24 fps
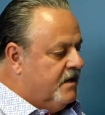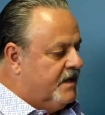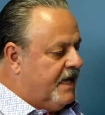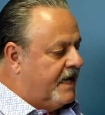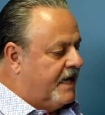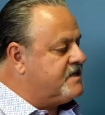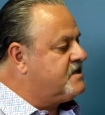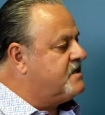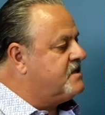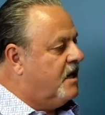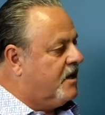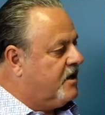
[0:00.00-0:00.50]

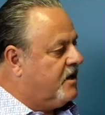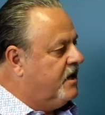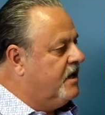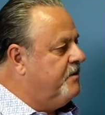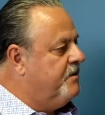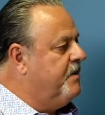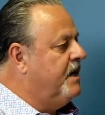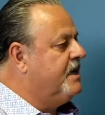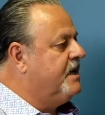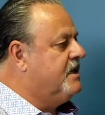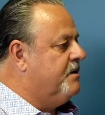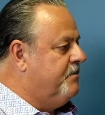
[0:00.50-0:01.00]
That's not going
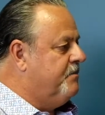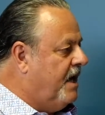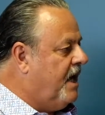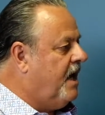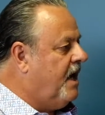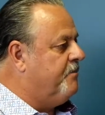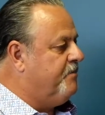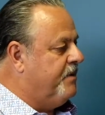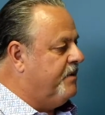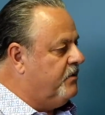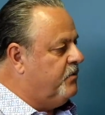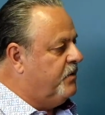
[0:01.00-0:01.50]
to make them
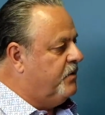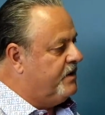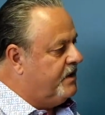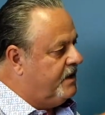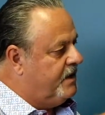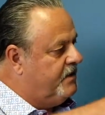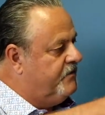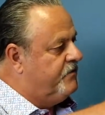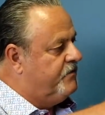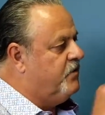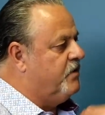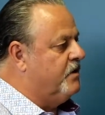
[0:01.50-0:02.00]
happy when
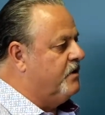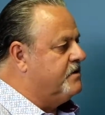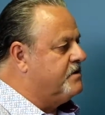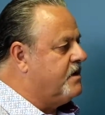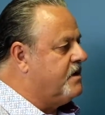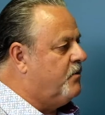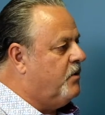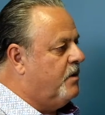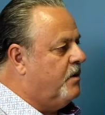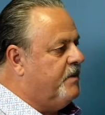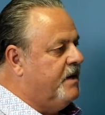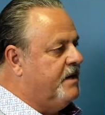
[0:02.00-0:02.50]
they divorce.
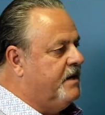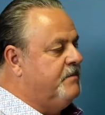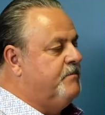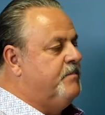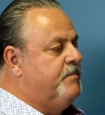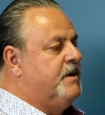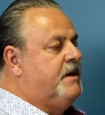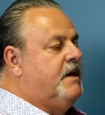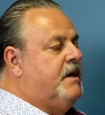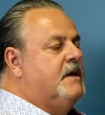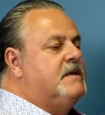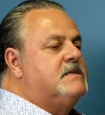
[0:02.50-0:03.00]
I want my
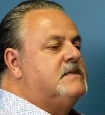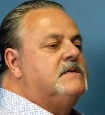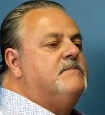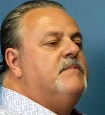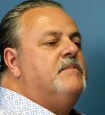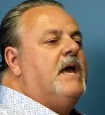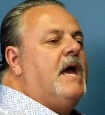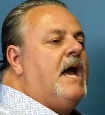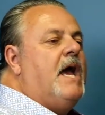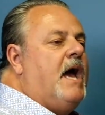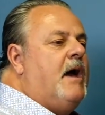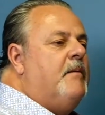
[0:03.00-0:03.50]
kids to
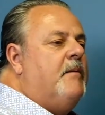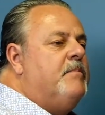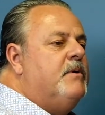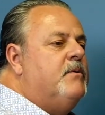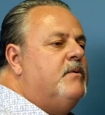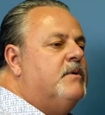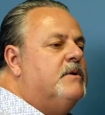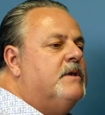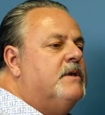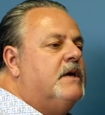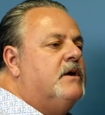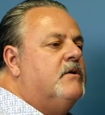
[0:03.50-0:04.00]
be happy
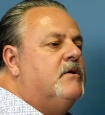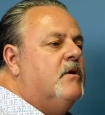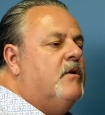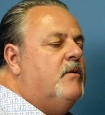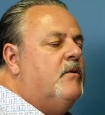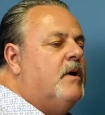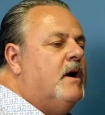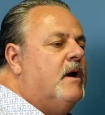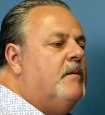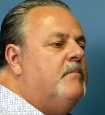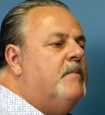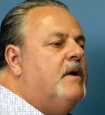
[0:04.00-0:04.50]
when they grow
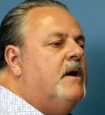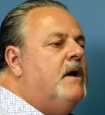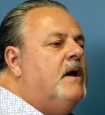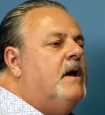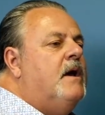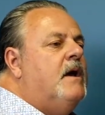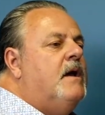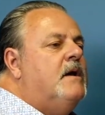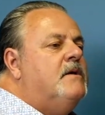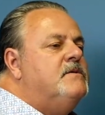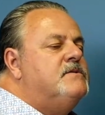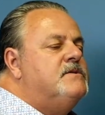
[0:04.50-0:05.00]
up.
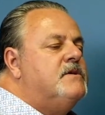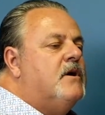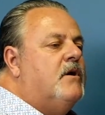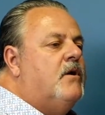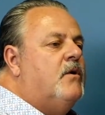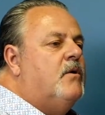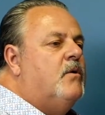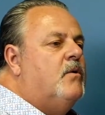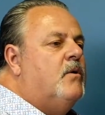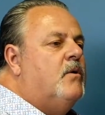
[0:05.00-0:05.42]
So